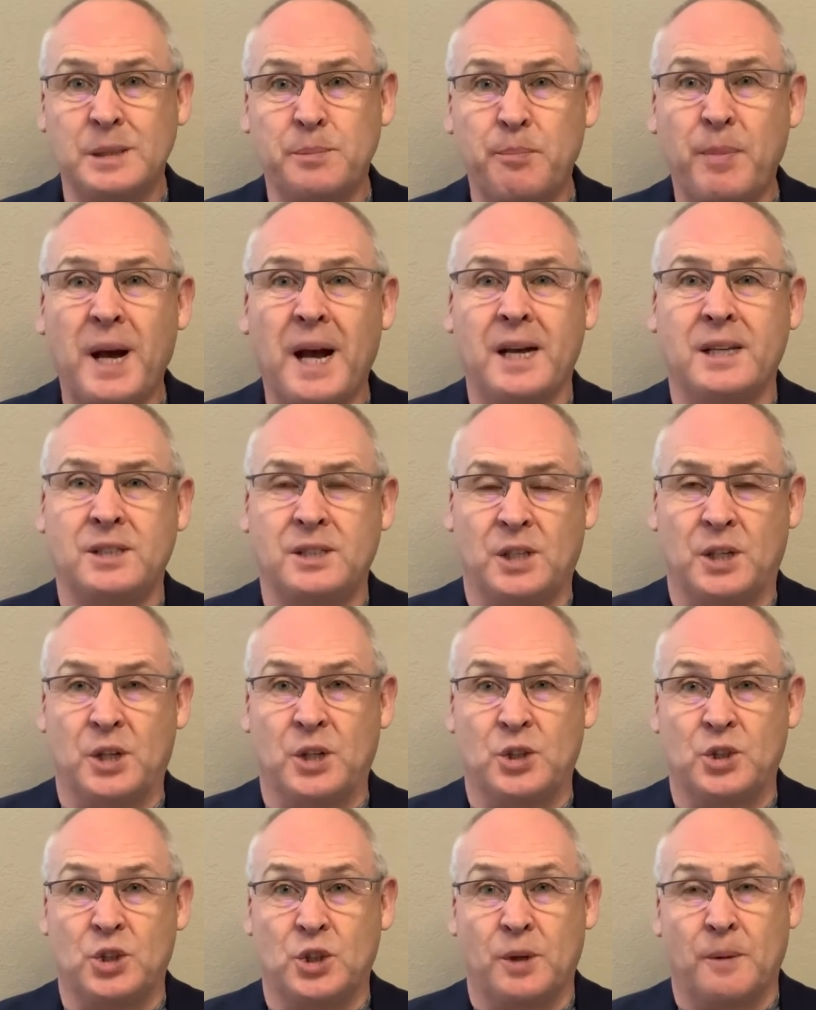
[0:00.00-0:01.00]

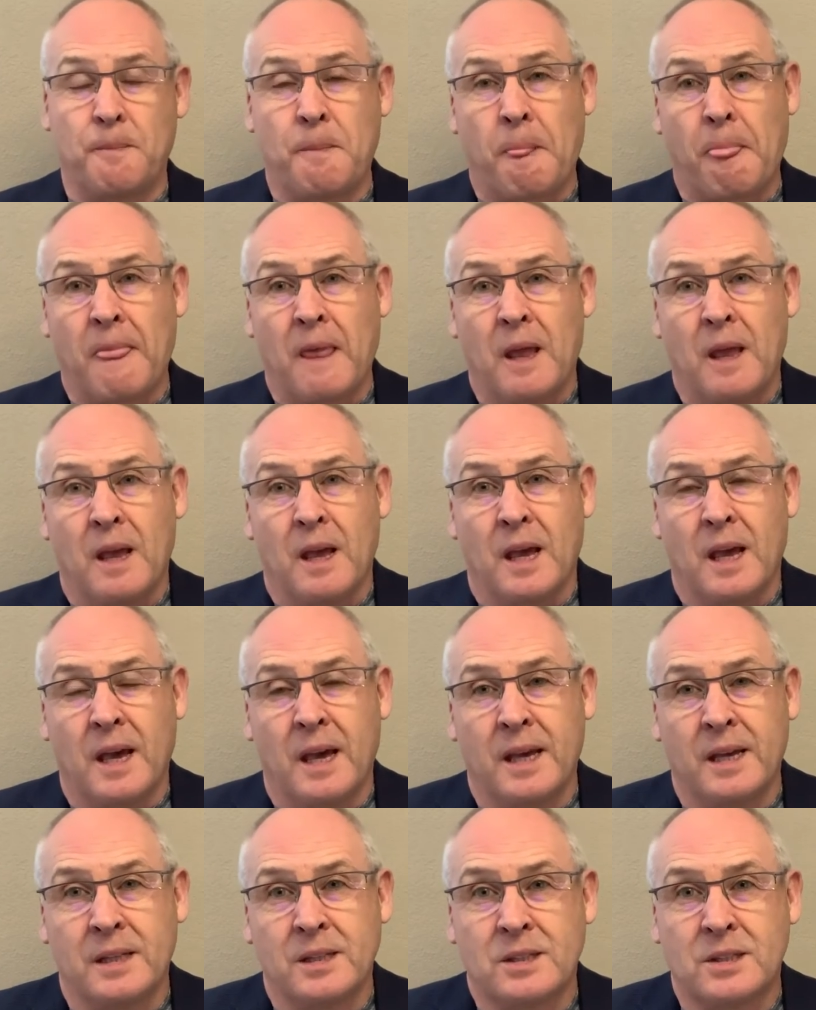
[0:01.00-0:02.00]
passage,
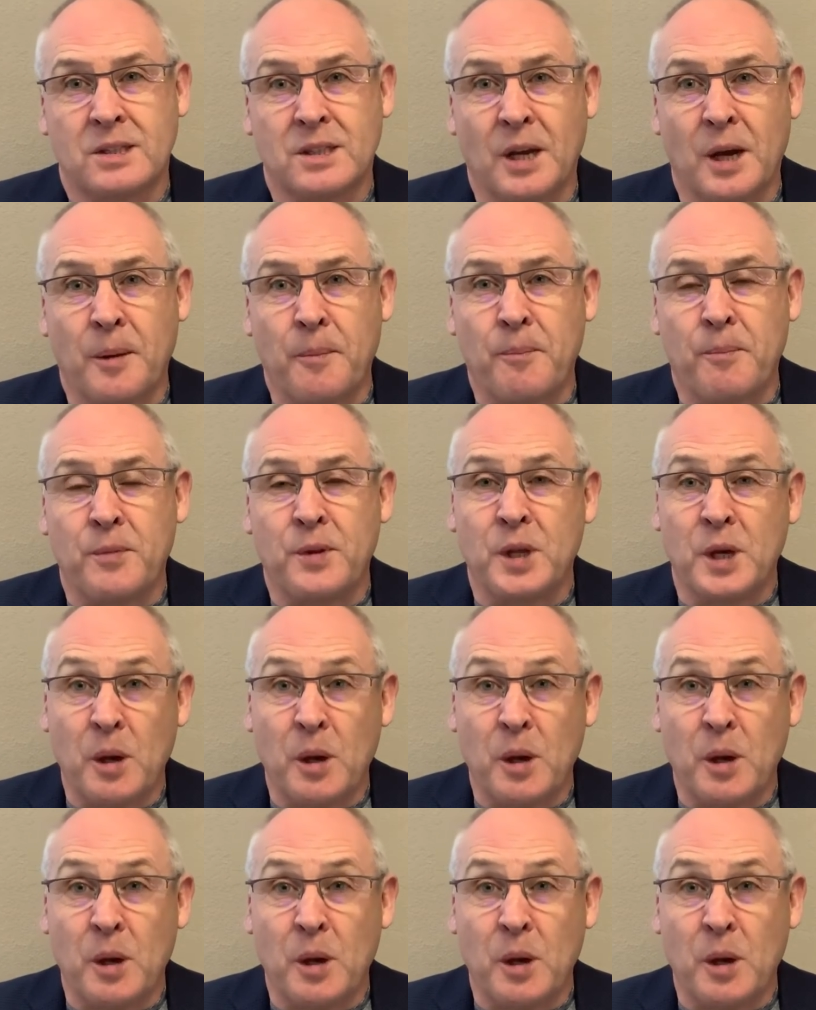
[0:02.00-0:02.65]
it's um,